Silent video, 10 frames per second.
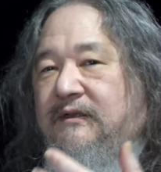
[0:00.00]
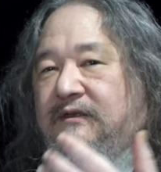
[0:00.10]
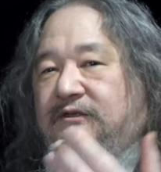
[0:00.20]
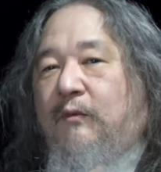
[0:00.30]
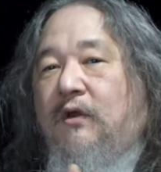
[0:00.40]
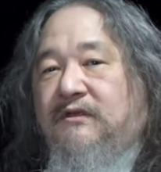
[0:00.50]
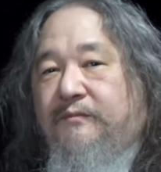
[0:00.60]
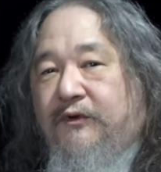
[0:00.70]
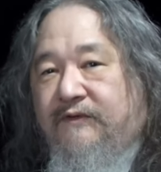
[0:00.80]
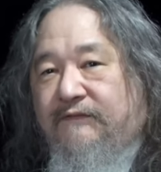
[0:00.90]
Small is
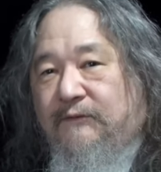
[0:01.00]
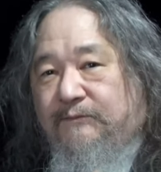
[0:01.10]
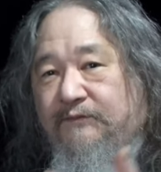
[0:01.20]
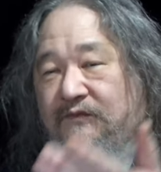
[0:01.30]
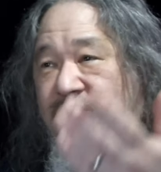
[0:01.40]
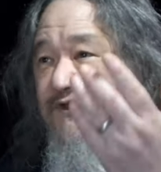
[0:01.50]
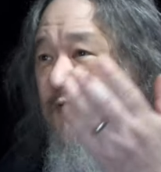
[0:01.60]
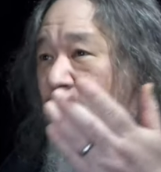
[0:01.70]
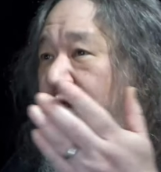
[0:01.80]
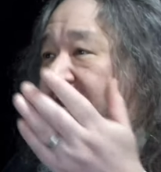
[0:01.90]
beautiful.
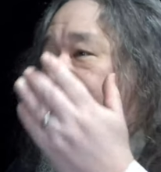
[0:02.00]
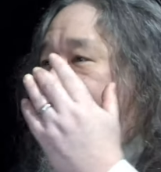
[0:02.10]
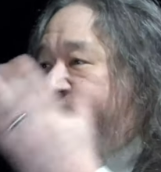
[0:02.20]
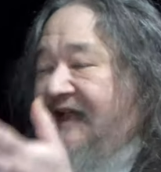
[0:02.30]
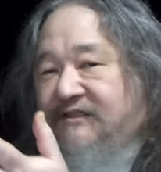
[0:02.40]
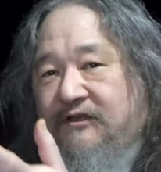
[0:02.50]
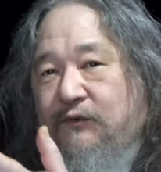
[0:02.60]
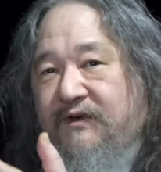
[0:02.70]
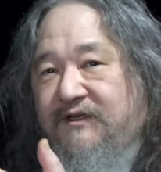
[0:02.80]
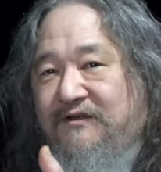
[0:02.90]
So that's the
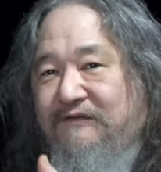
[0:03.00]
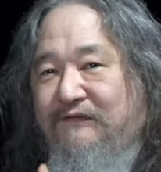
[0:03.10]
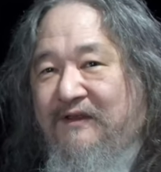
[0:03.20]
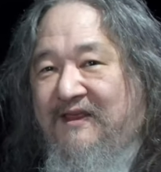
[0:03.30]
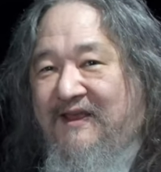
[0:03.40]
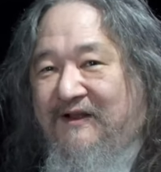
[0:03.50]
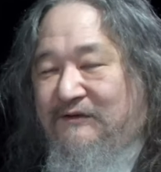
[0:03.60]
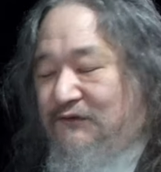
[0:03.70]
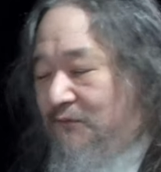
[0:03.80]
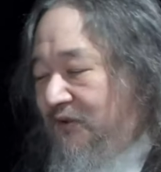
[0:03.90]
reason for the
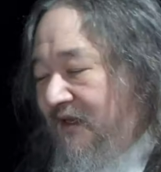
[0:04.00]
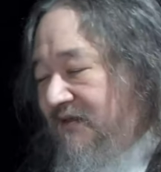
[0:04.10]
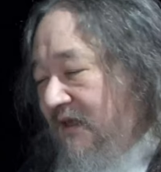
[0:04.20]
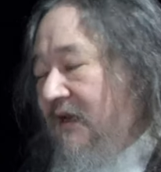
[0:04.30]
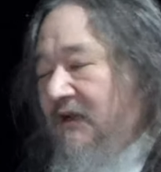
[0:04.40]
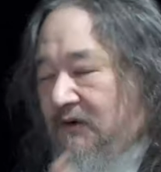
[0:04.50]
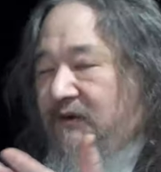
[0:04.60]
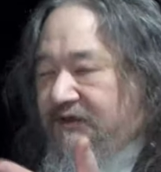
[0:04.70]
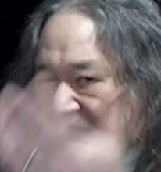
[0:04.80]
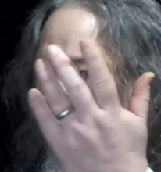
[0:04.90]
L2 plates. We
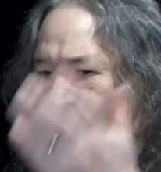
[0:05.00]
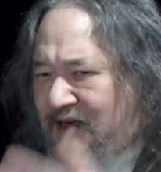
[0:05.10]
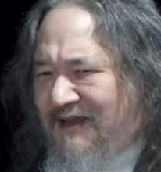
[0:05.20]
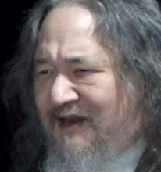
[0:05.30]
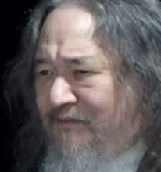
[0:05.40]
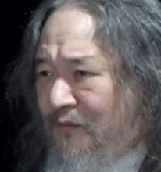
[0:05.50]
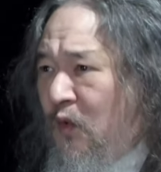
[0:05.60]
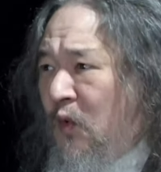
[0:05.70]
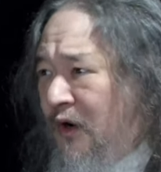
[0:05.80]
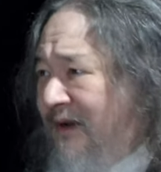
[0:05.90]
just got to get them
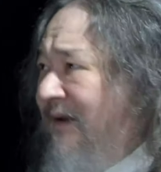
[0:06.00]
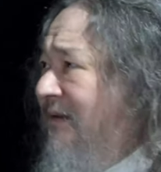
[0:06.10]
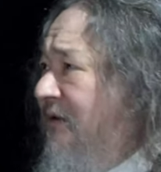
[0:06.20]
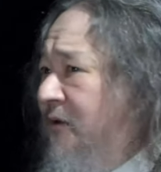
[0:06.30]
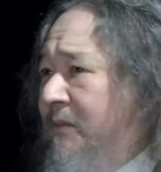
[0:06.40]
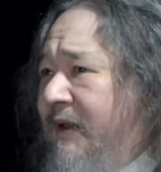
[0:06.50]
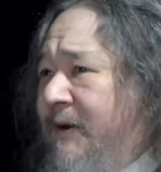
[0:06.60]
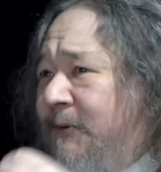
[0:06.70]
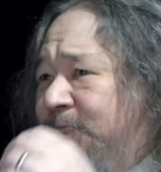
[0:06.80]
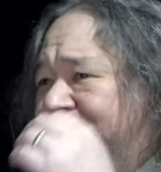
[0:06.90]
working a little better.